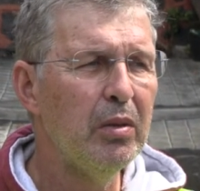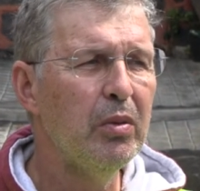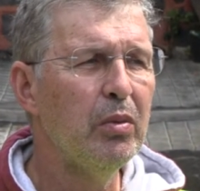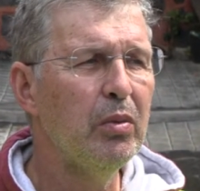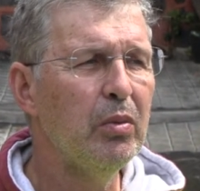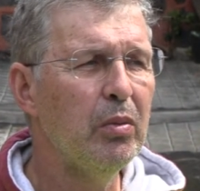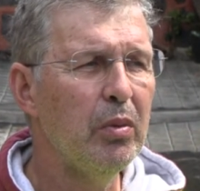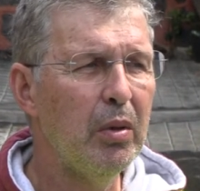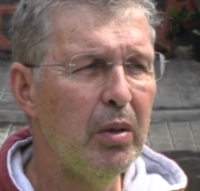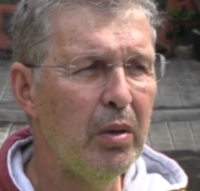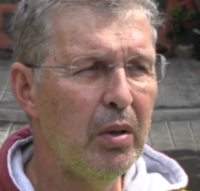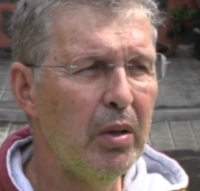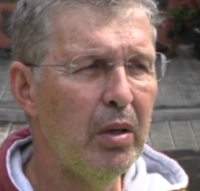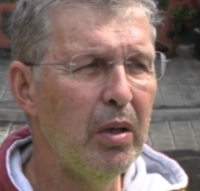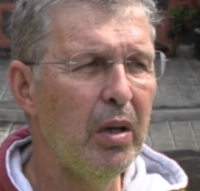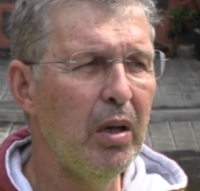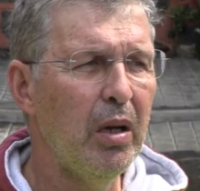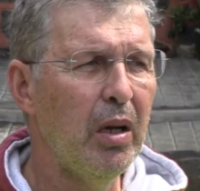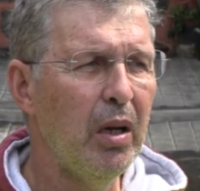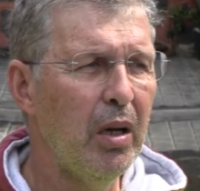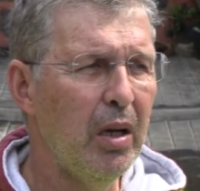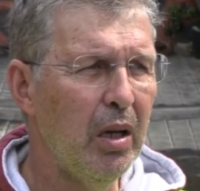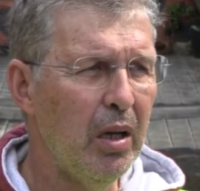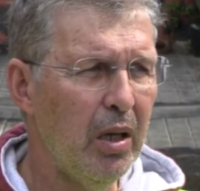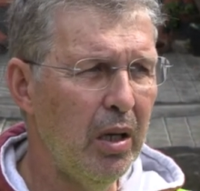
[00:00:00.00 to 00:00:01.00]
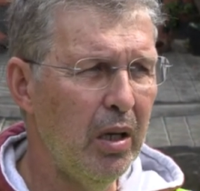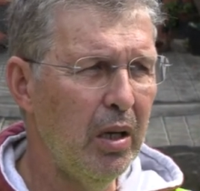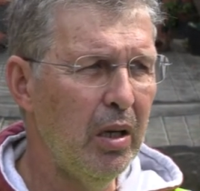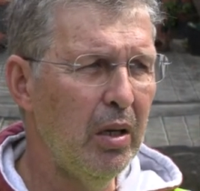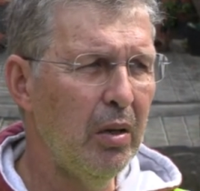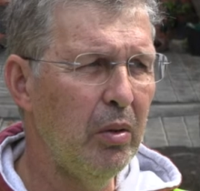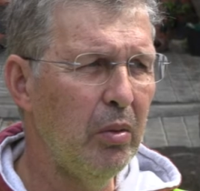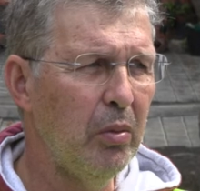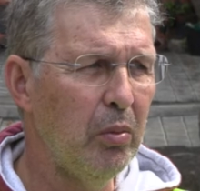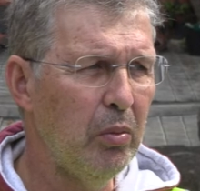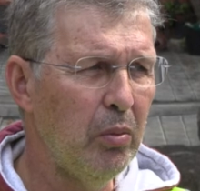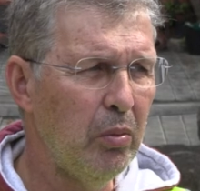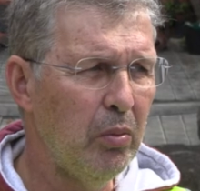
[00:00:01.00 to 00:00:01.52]

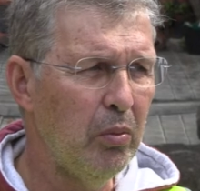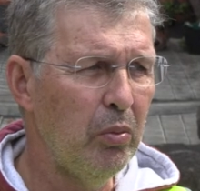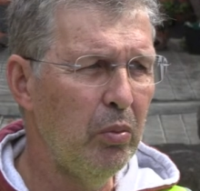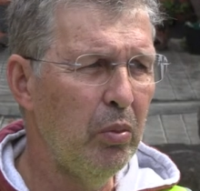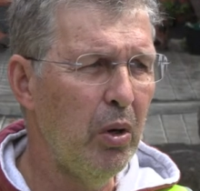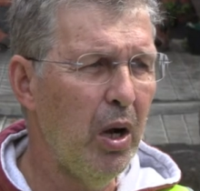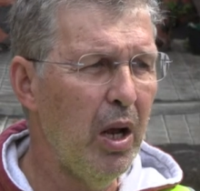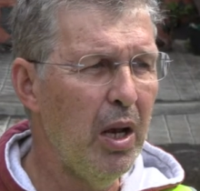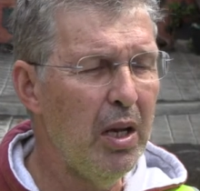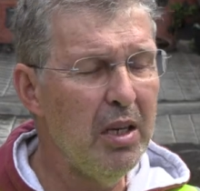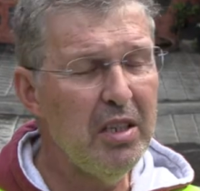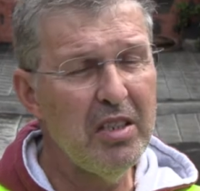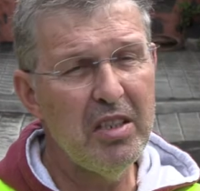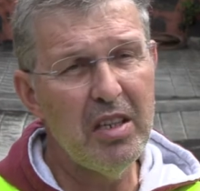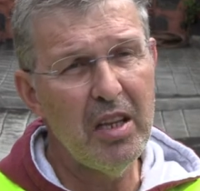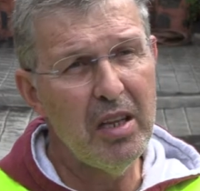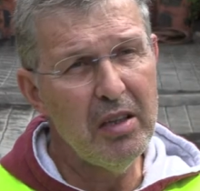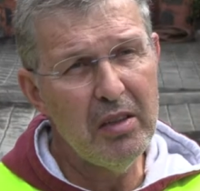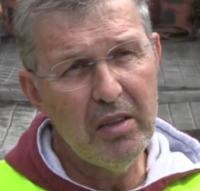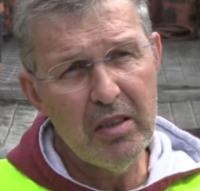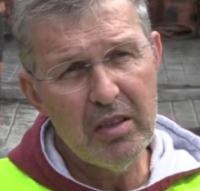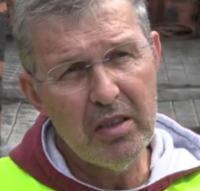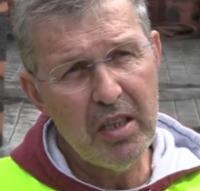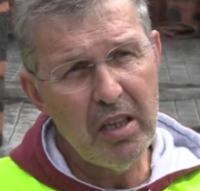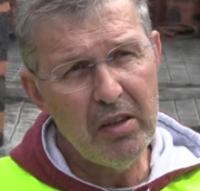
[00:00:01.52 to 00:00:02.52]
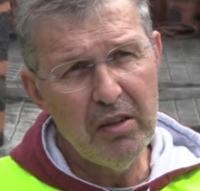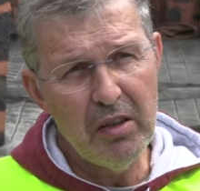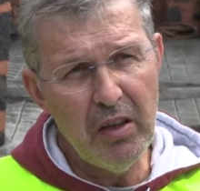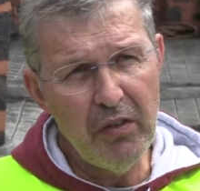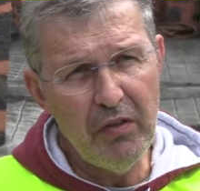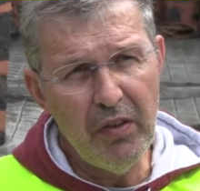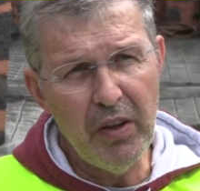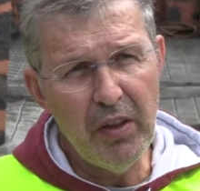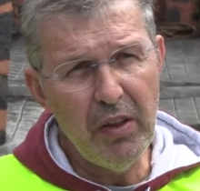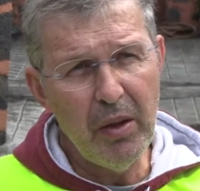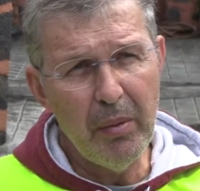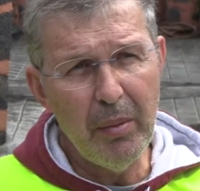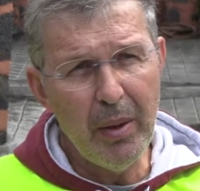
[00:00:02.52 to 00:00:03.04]
reactivating? Uh, well, it's a
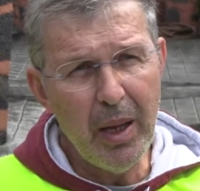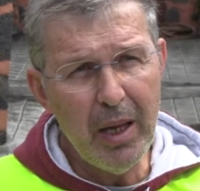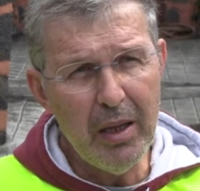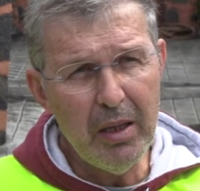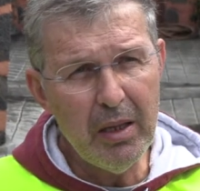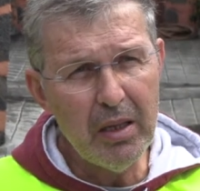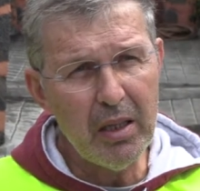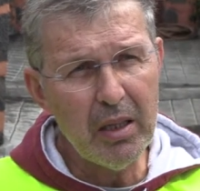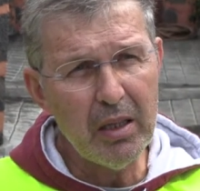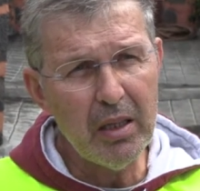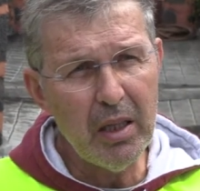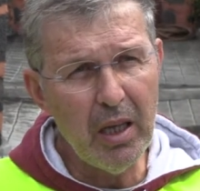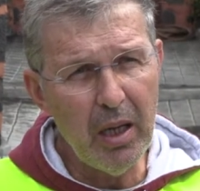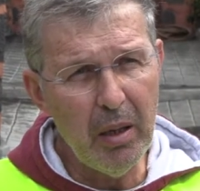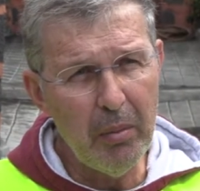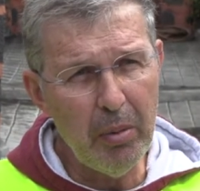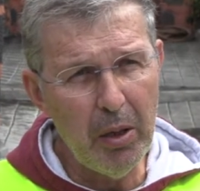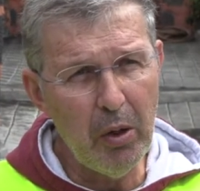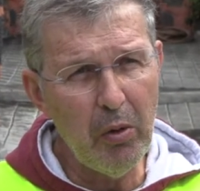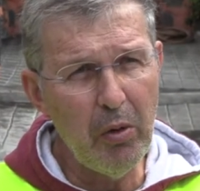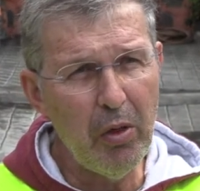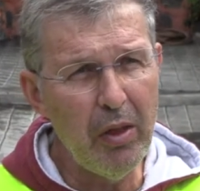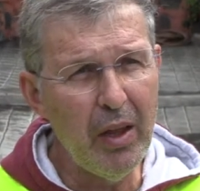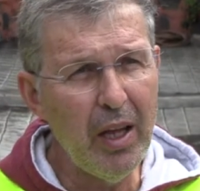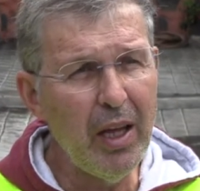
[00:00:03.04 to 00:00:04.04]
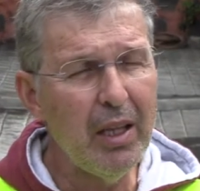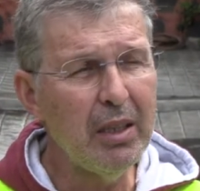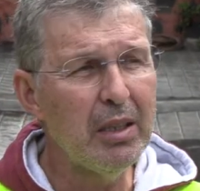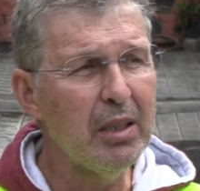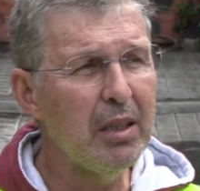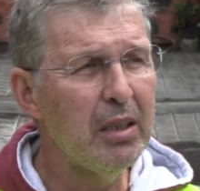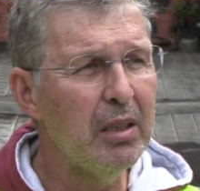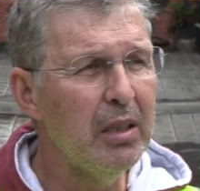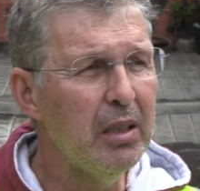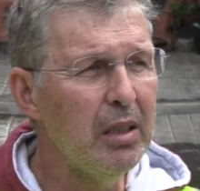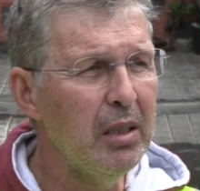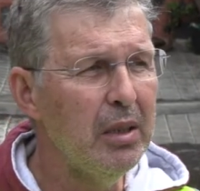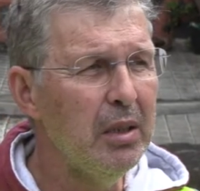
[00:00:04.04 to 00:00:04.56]
scientific debate about that,
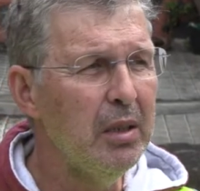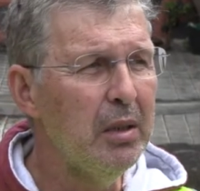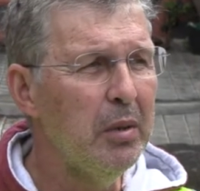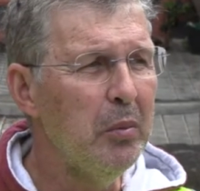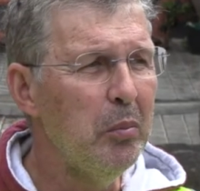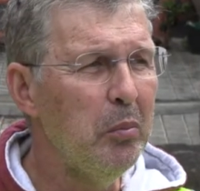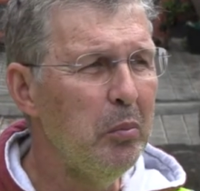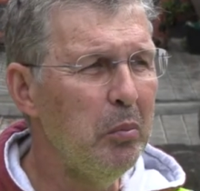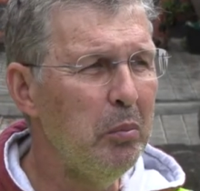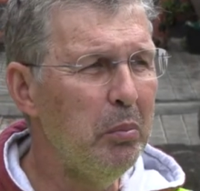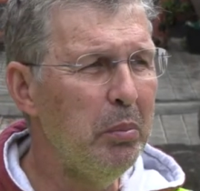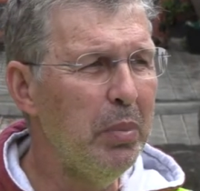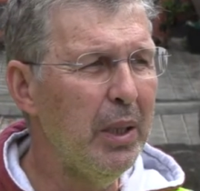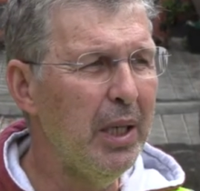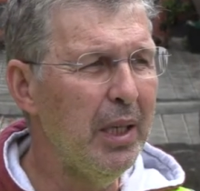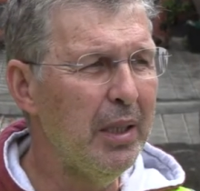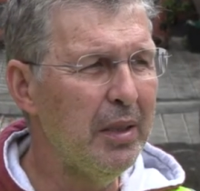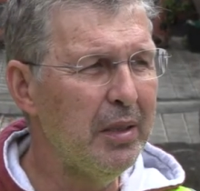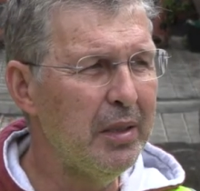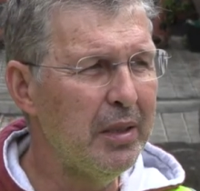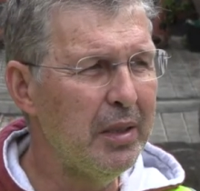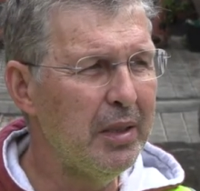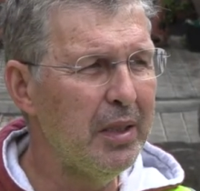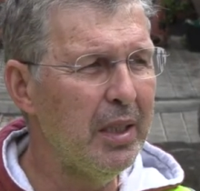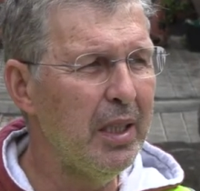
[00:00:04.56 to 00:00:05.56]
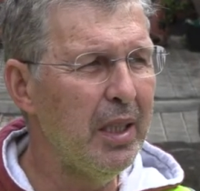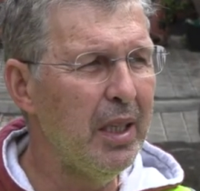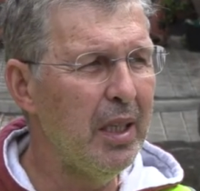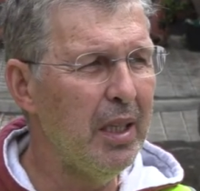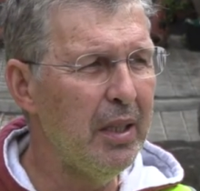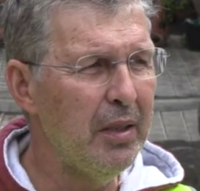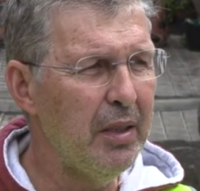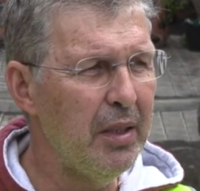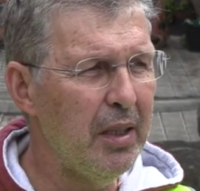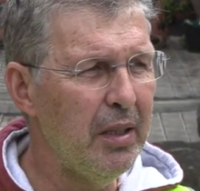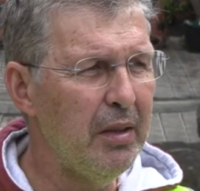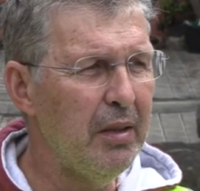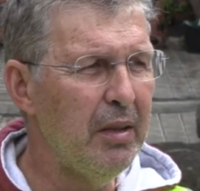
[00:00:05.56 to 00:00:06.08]
but uh,
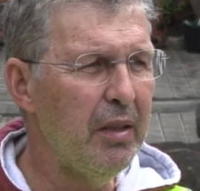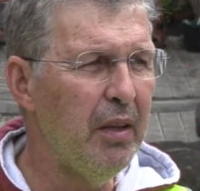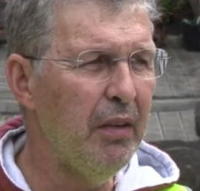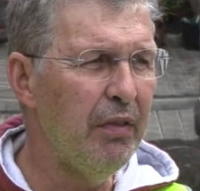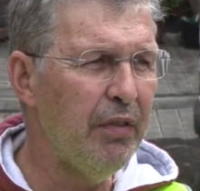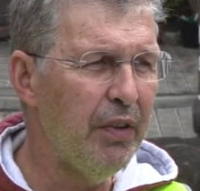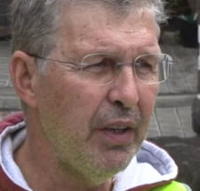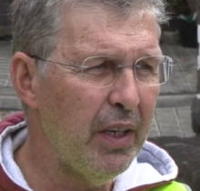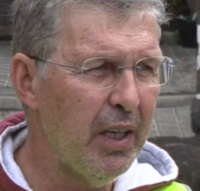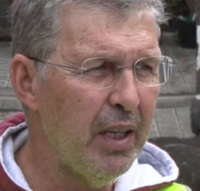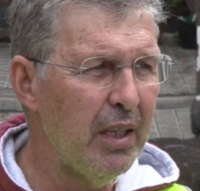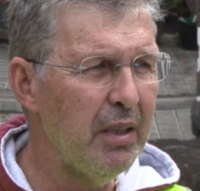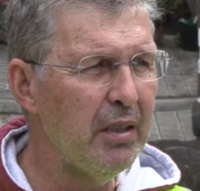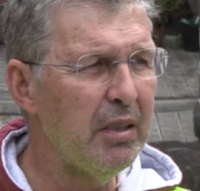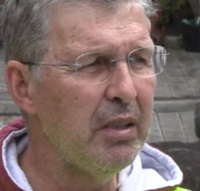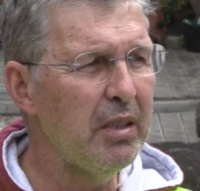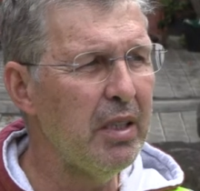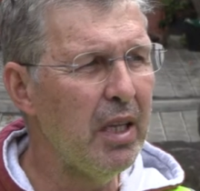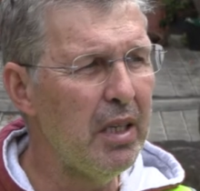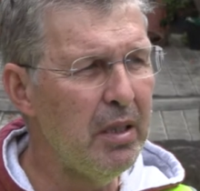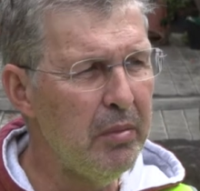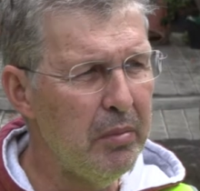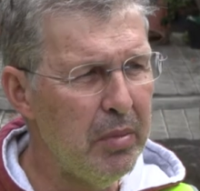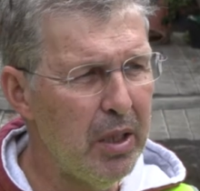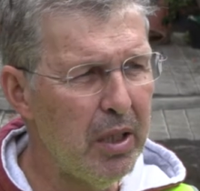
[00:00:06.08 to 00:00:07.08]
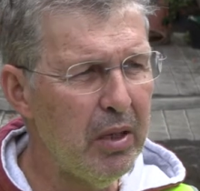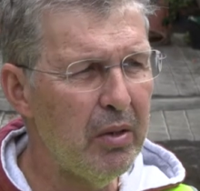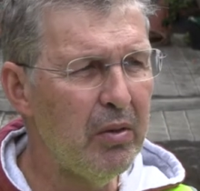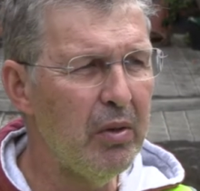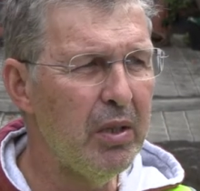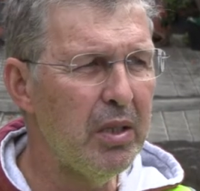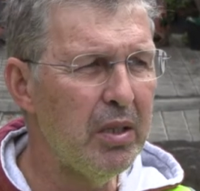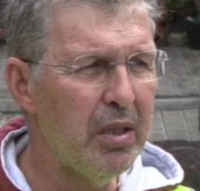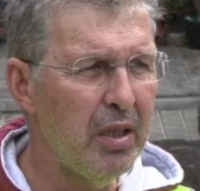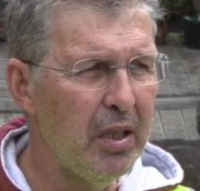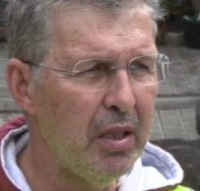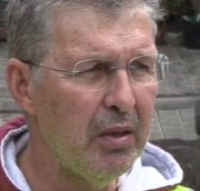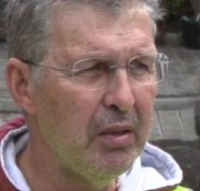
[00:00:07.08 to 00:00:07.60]
the difference seismic
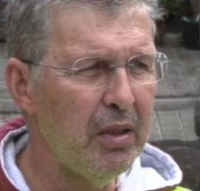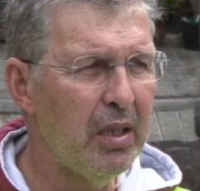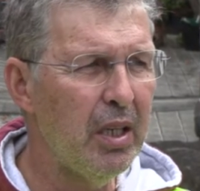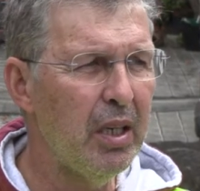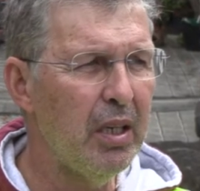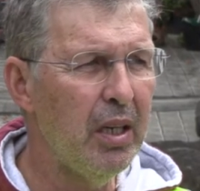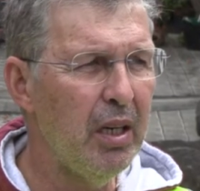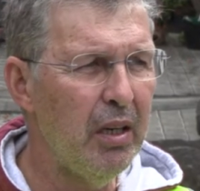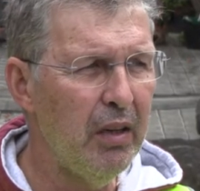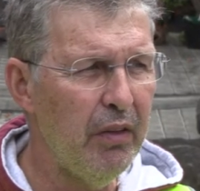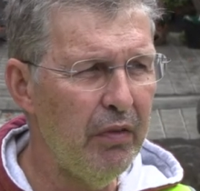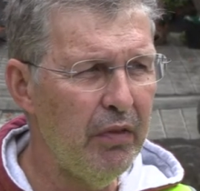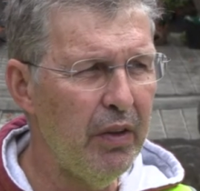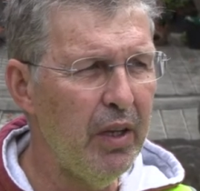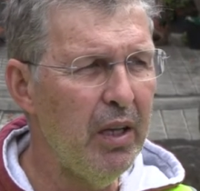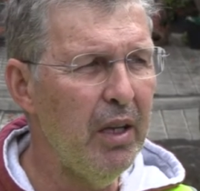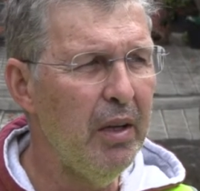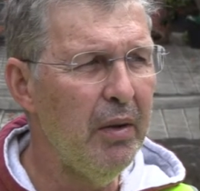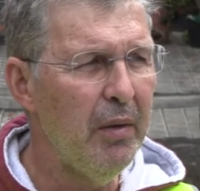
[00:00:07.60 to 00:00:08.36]
crisis in Tenerife